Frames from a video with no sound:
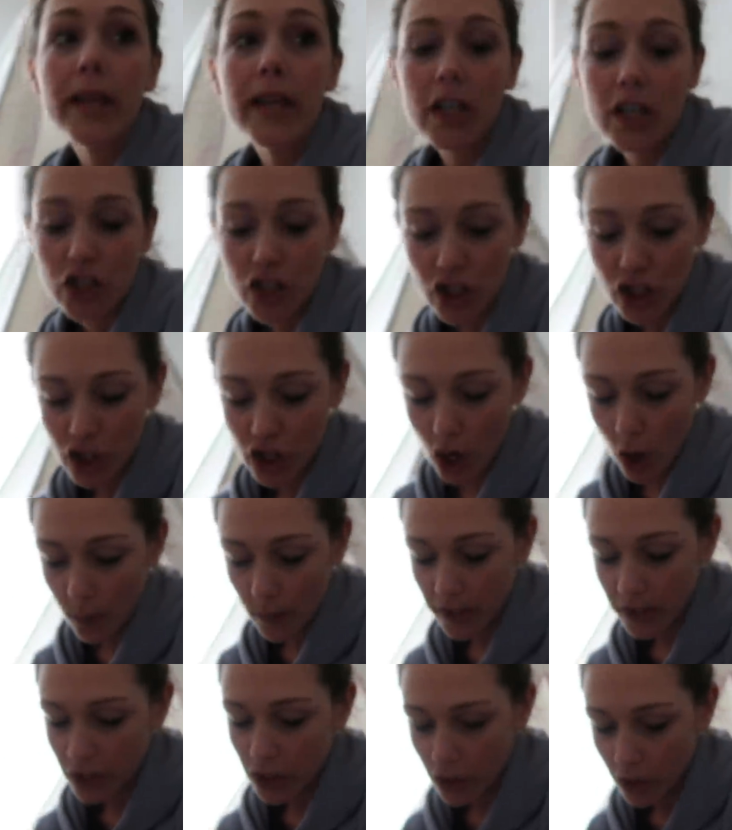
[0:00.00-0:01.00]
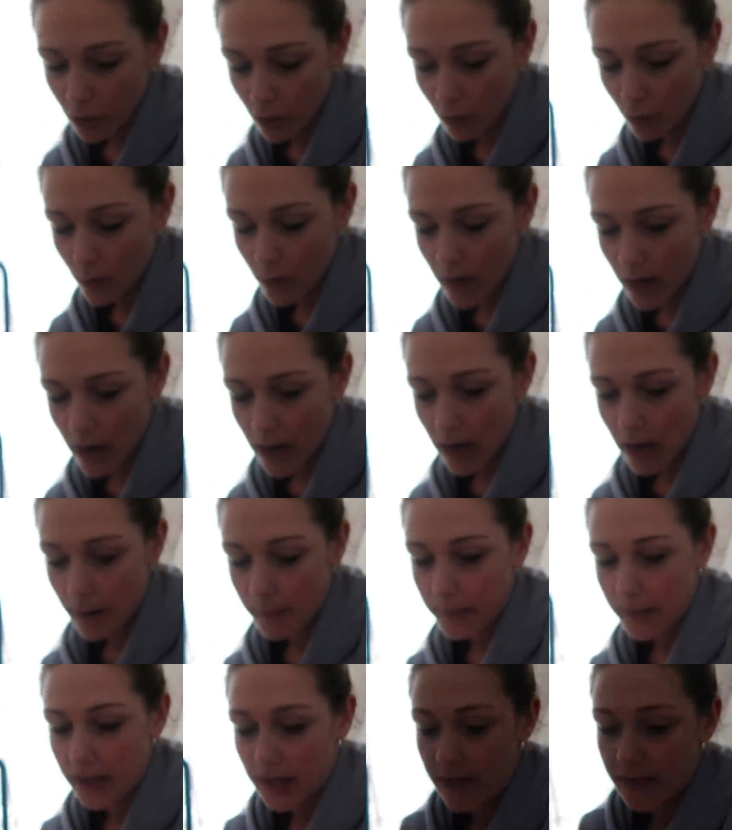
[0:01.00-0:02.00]
be showing you
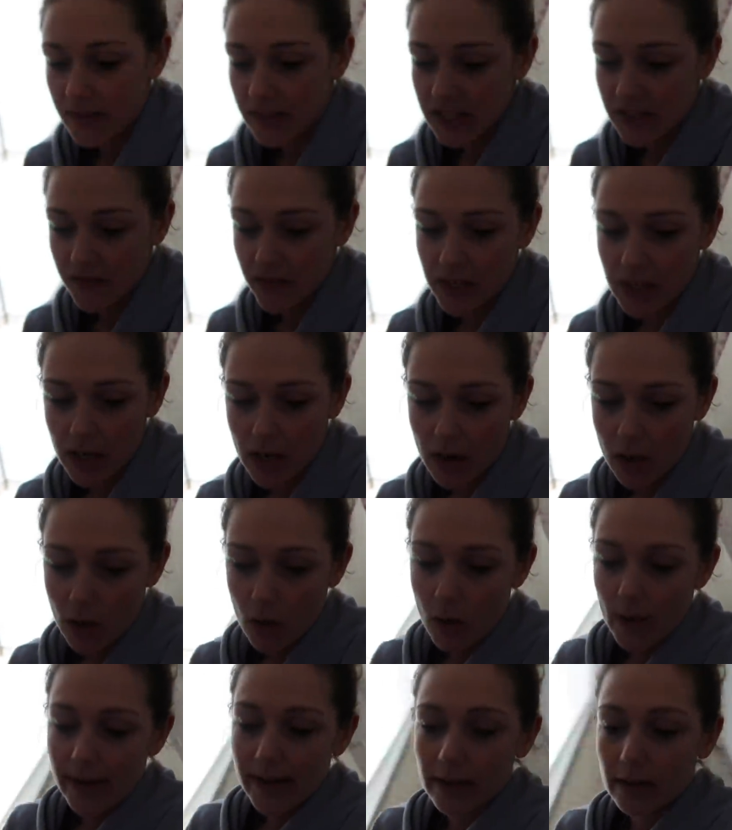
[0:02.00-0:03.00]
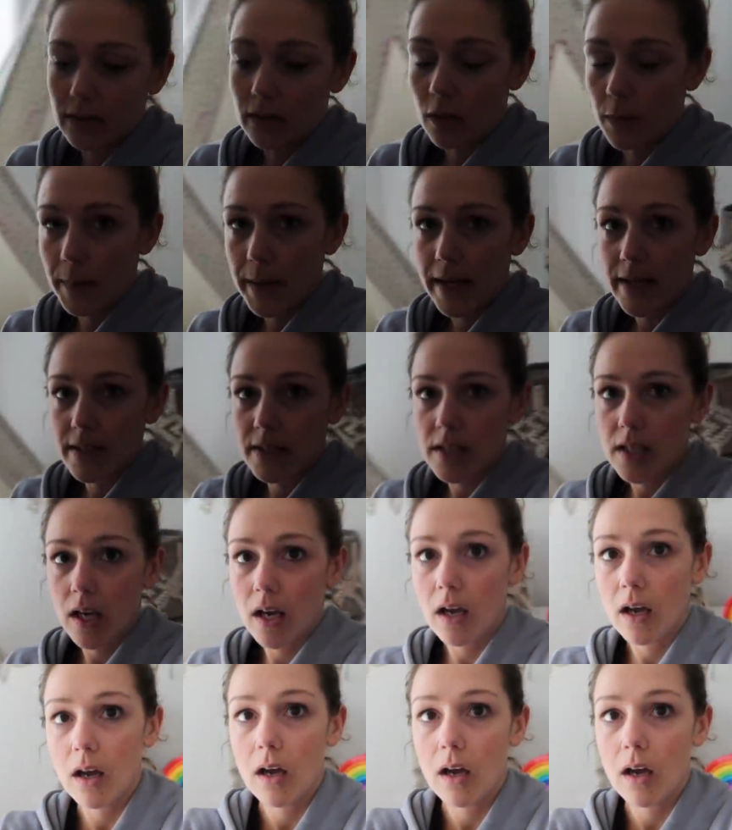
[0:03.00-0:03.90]
um, in this video in a little bit